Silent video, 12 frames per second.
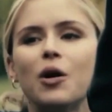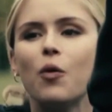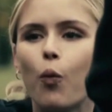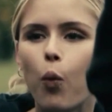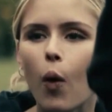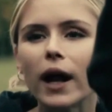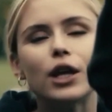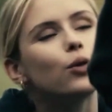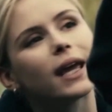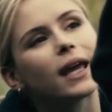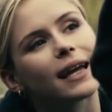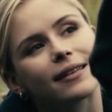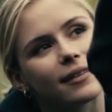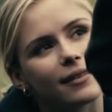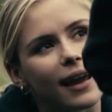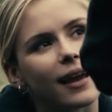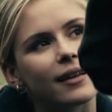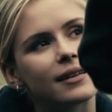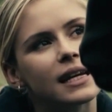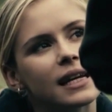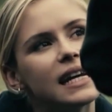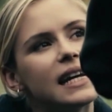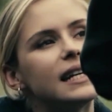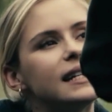What you can't stand
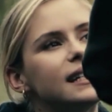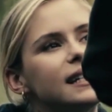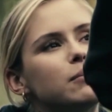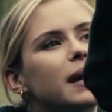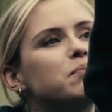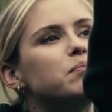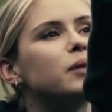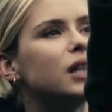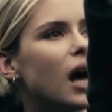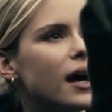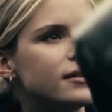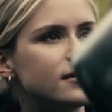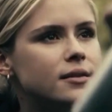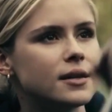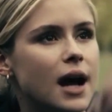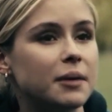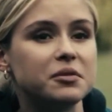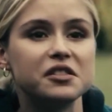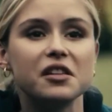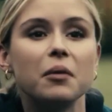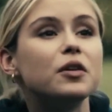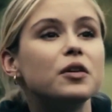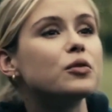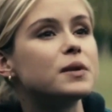is in my blood. I'm
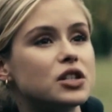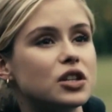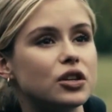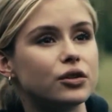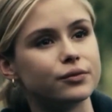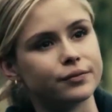subhuman to you.